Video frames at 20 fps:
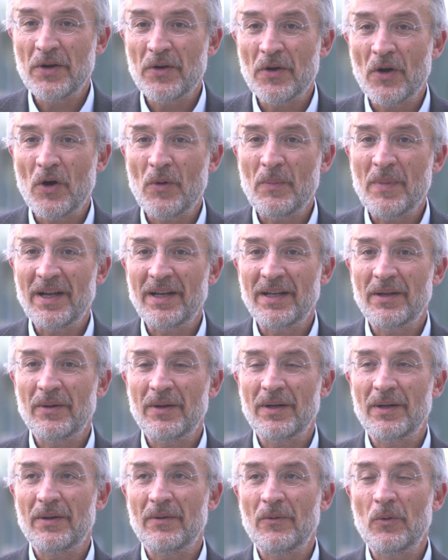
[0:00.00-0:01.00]
normal,
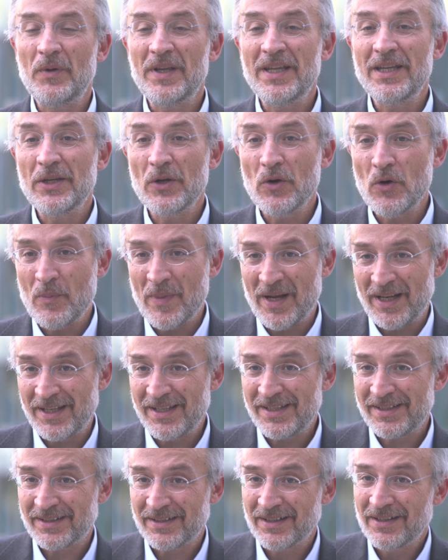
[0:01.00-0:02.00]
uh, we
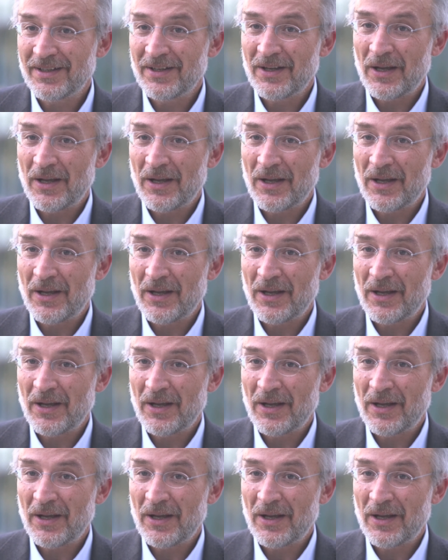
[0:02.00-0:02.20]
humans,